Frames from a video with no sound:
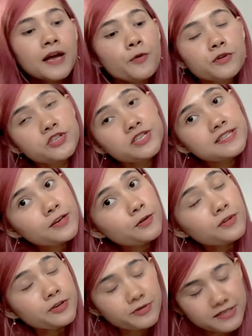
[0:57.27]
which is the
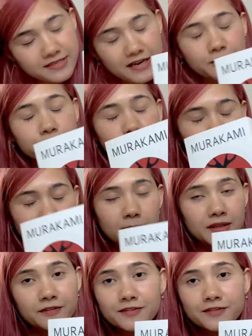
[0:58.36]
only reason I truly believe